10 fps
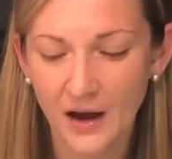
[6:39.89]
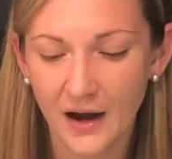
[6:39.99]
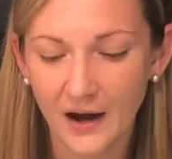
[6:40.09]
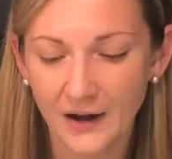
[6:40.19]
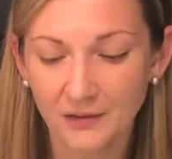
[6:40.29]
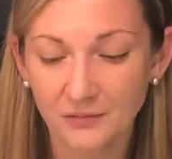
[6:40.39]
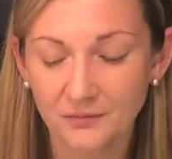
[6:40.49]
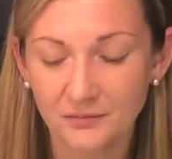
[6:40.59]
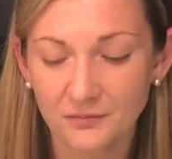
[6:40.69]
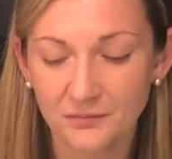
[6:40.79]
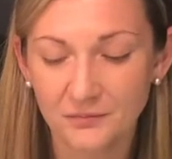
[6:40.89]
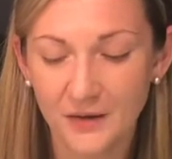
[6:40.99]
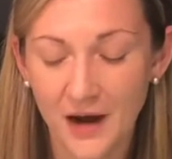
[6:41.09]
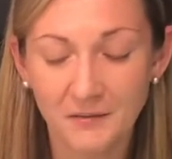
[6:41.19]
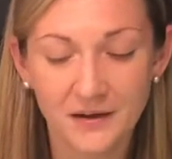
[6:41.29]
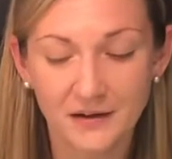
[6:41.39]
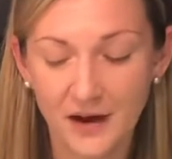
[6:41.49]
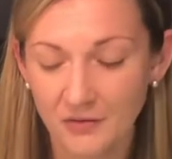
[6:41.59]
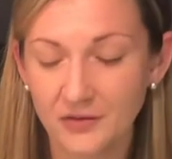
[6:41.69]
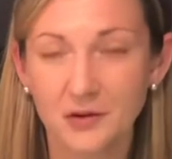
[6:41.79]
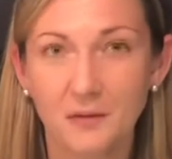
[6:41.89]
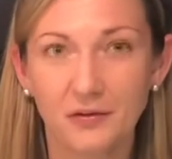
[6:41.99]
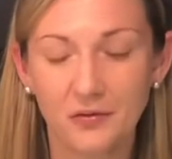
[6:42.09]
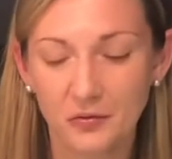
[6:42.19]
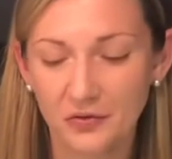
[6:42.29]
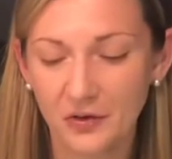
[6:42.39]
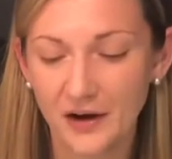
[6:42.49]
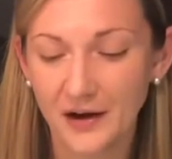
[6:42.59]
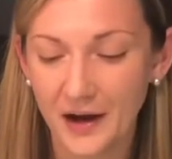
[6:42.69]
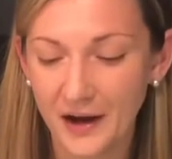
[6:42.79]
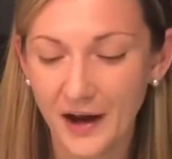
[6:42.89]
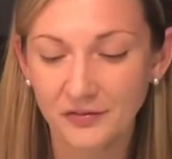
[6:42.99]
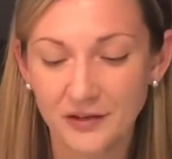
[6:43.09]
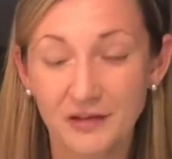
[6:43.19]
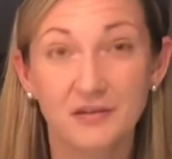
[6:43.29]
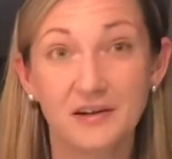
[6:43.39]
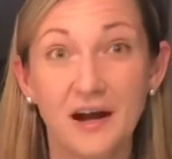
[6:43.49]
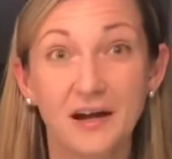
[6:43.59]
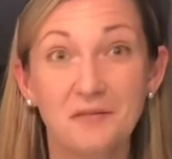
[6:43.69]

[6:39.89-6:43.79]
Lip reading: I mean, everything about this was great. I have to give it a 9.